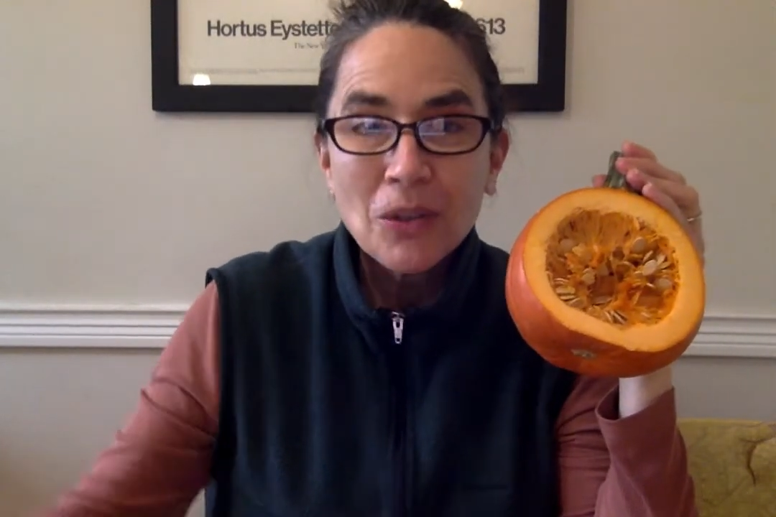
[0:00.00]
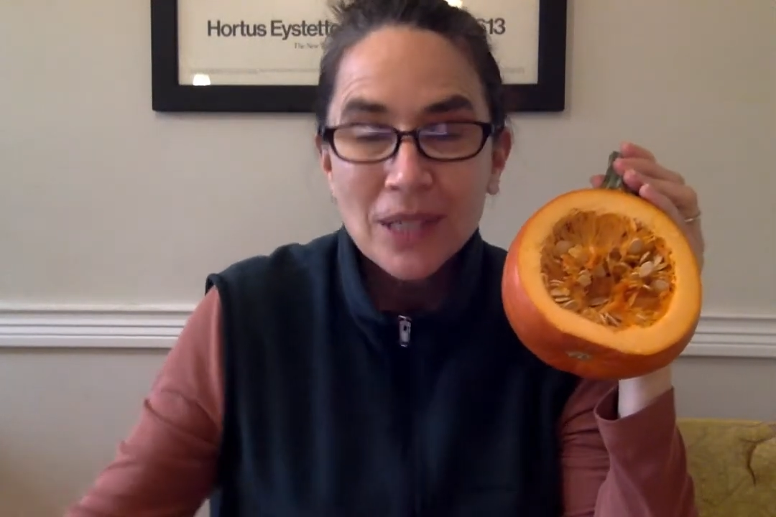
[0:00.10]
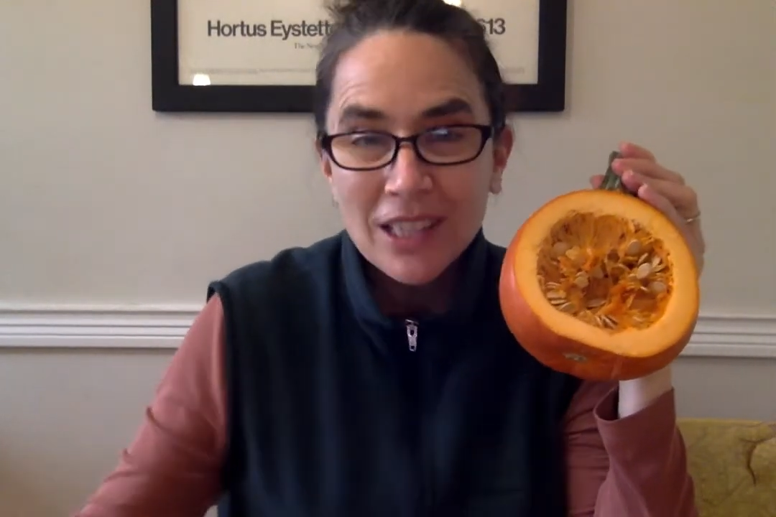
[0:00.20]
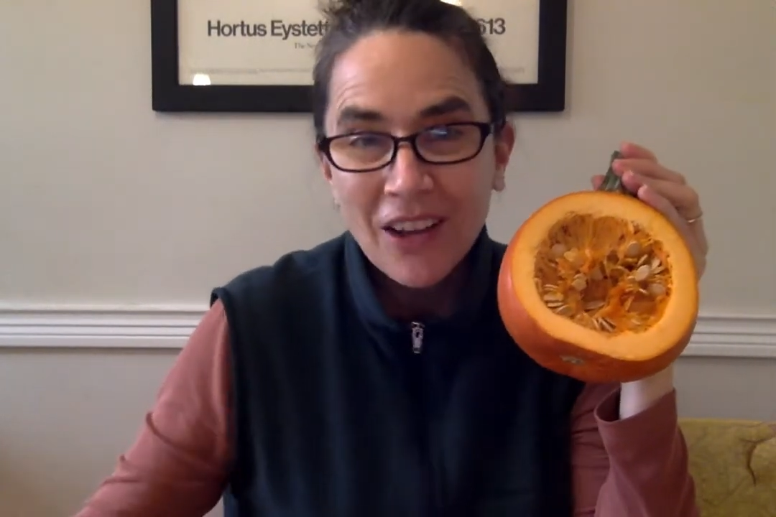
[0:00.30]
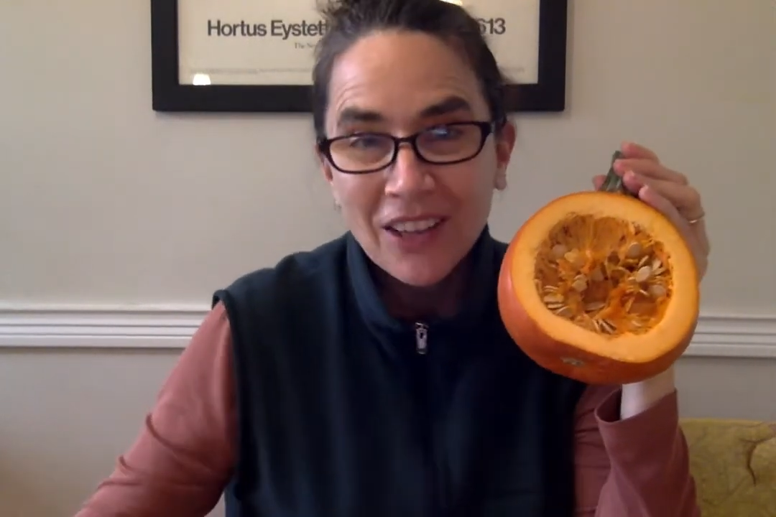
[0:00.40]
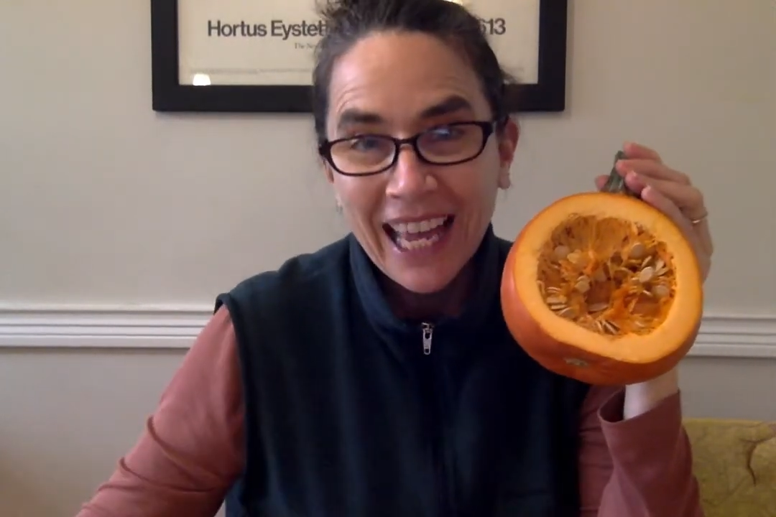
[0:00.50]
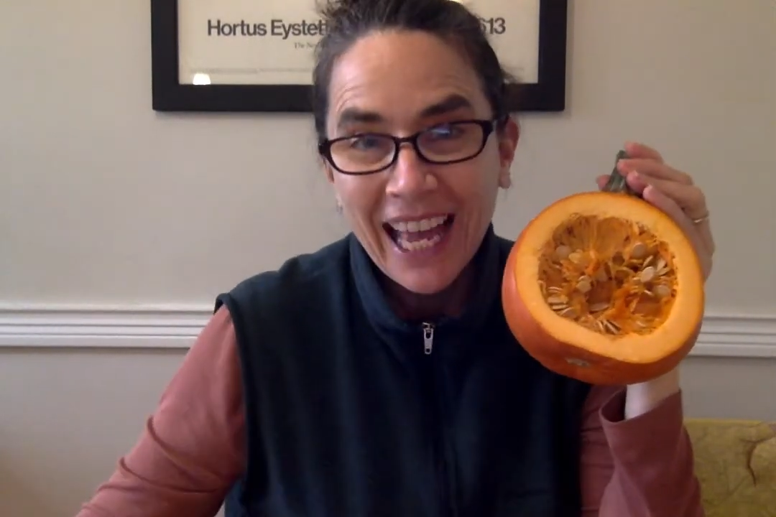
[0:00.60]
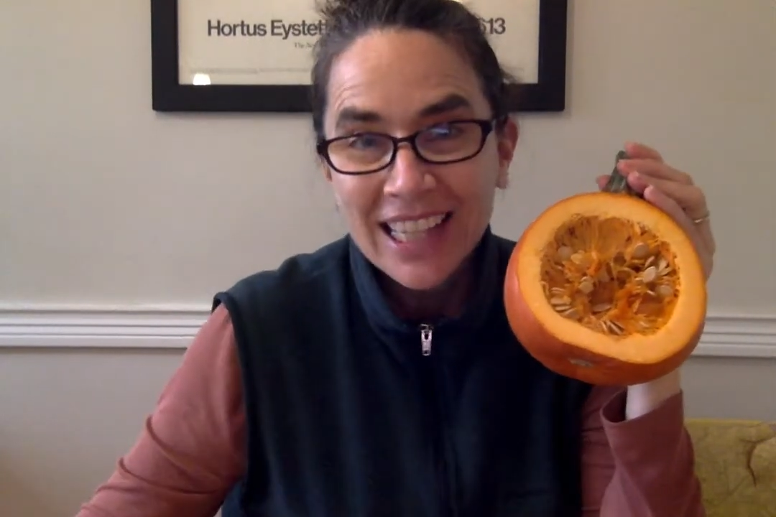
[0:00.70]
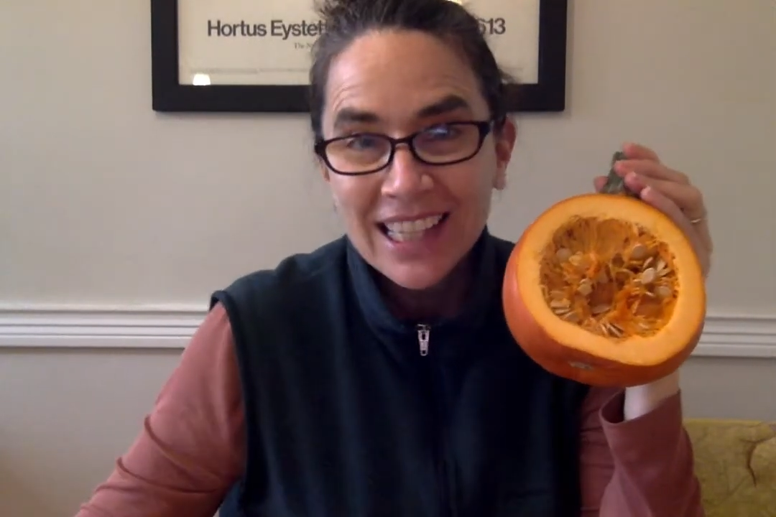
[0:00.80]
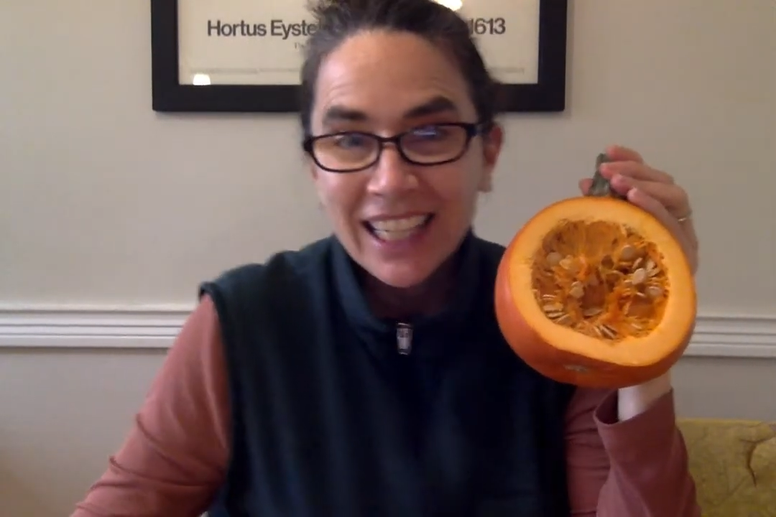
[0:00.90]
a song that
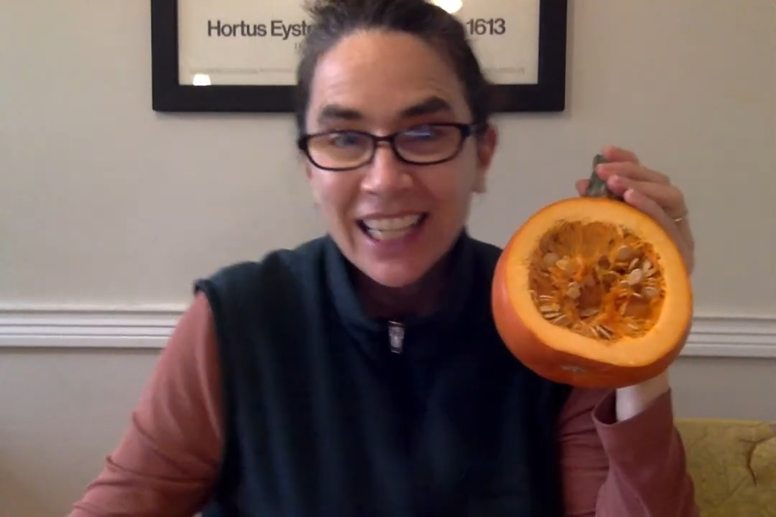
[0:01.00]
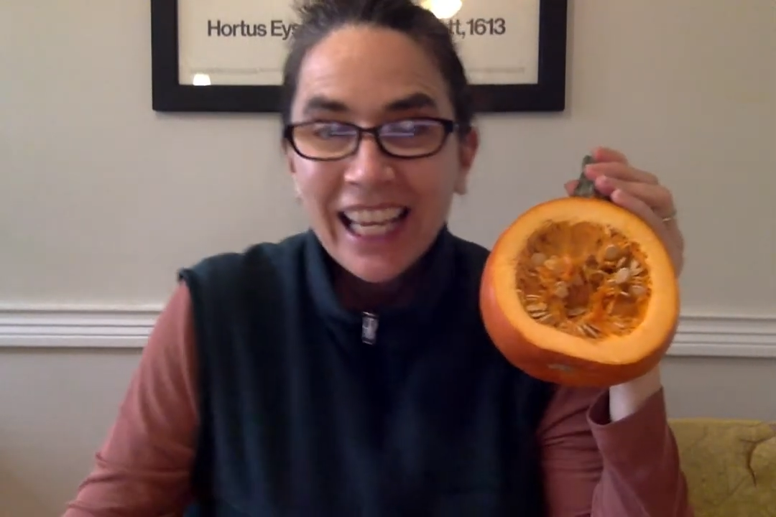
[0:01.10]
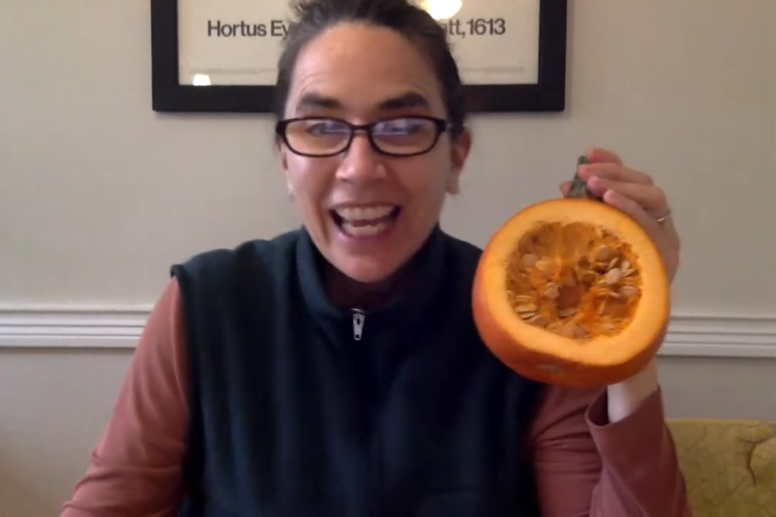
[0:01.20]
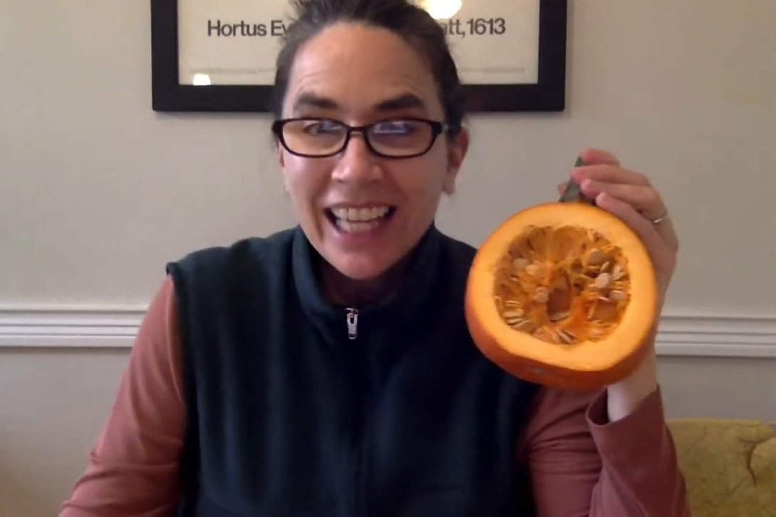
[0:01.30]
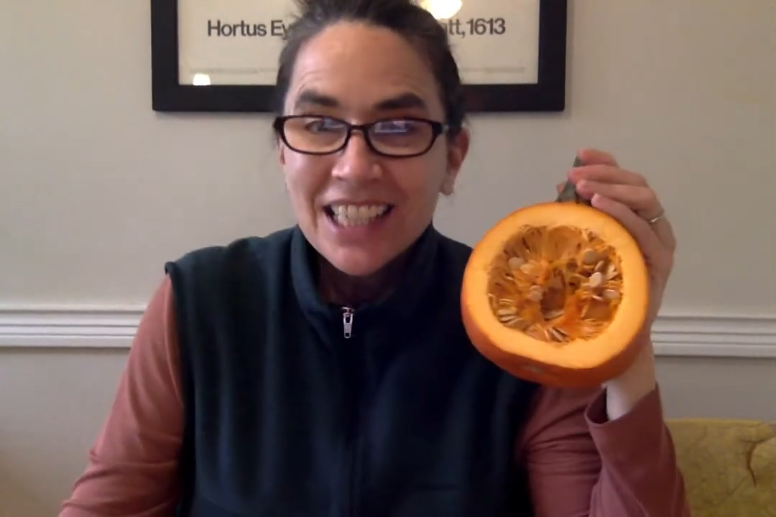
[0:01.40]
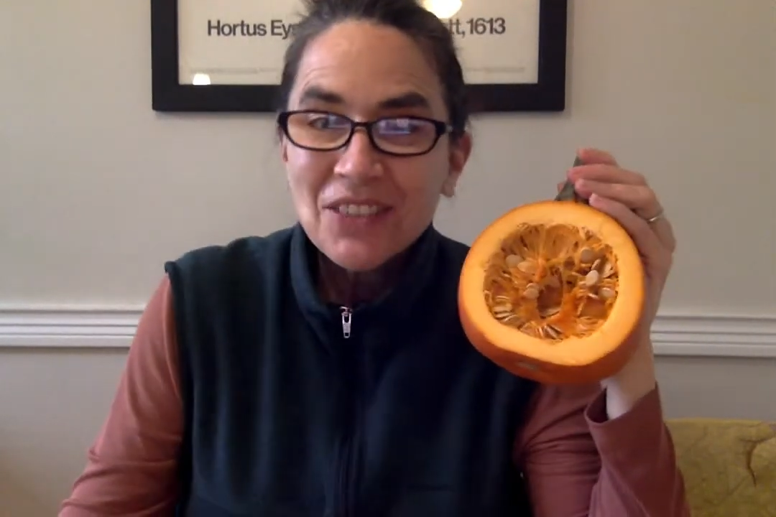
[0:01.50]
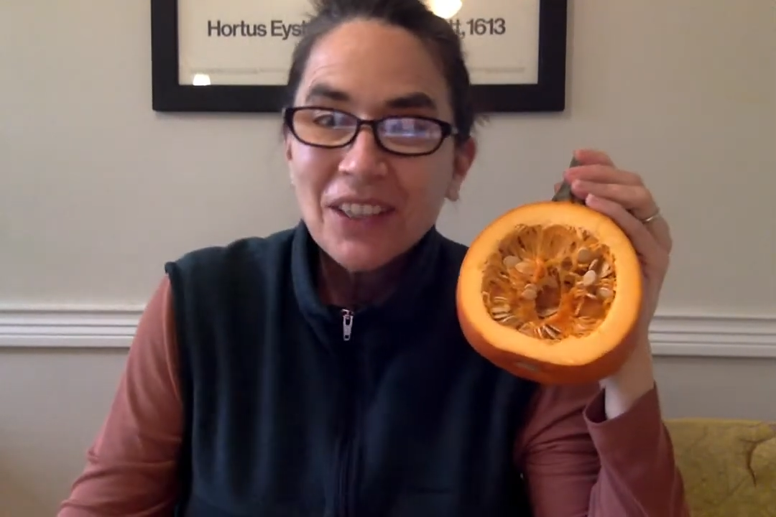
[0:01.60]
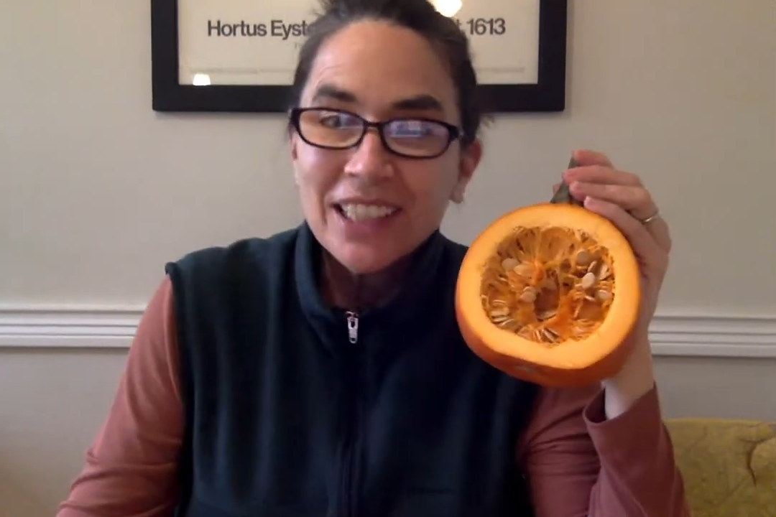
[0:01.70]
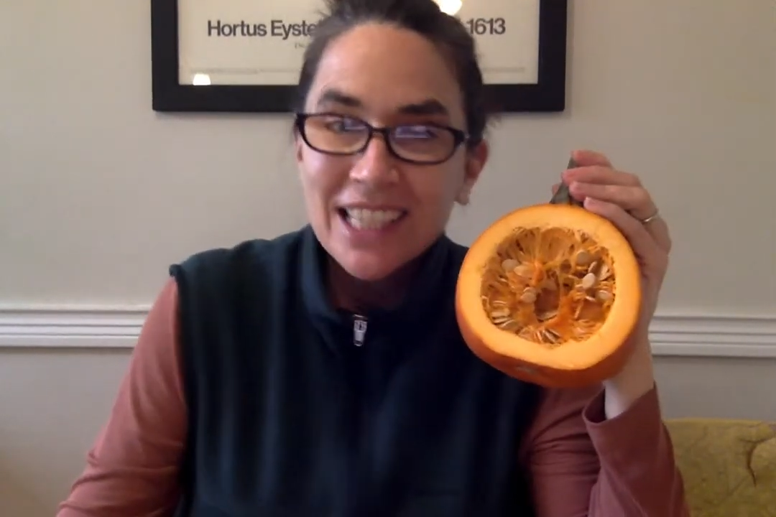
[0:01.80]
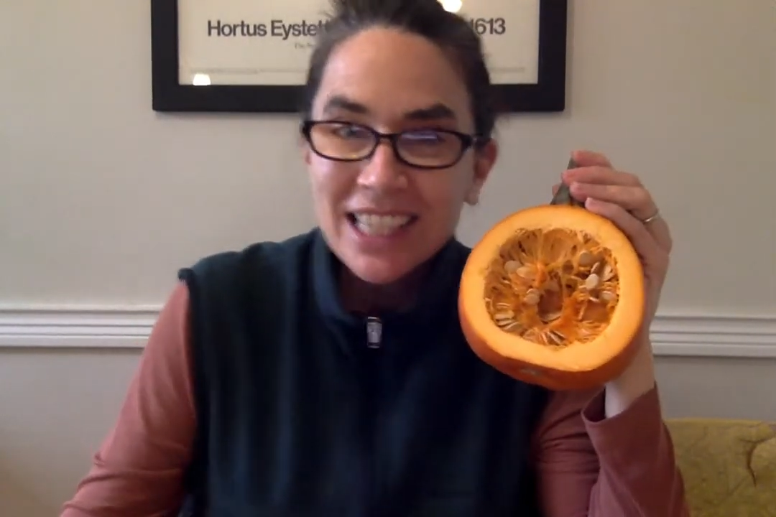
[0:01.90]
has it, and it's fun because it